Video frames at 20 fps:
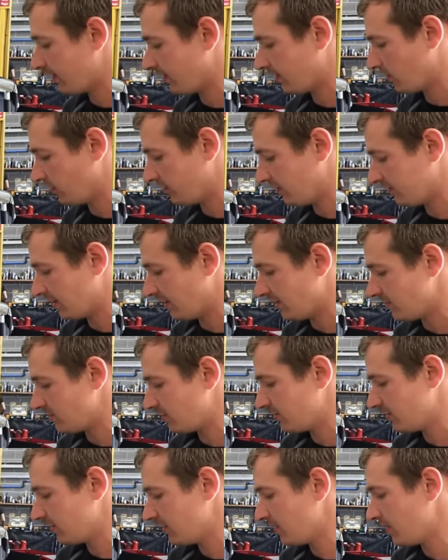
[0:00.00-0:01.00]
that, they've got this
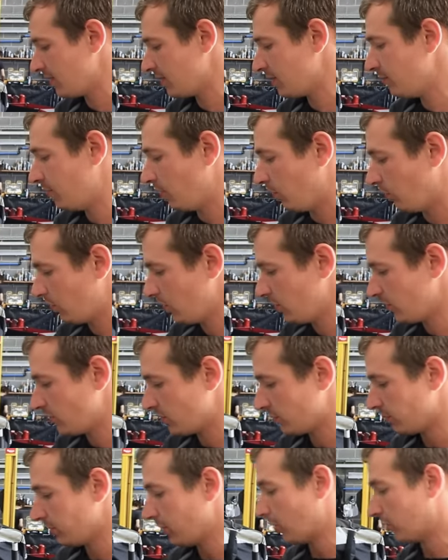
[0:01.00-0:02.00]
engine, but
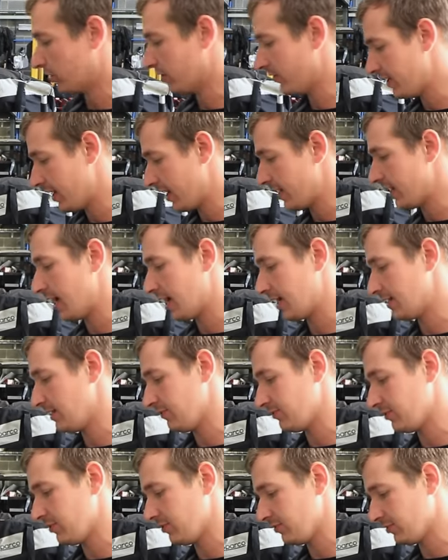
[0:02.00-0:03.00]
the block and the head are
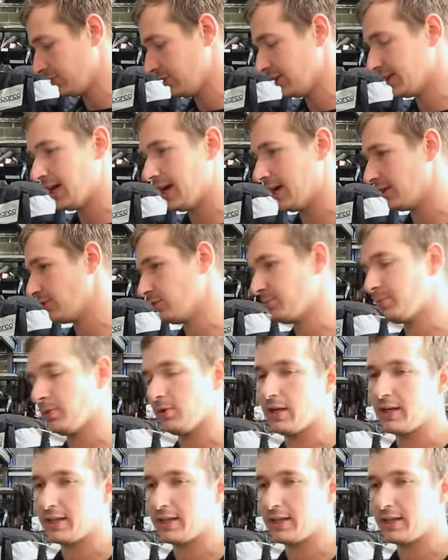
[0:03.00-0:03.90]
different, so you can't just put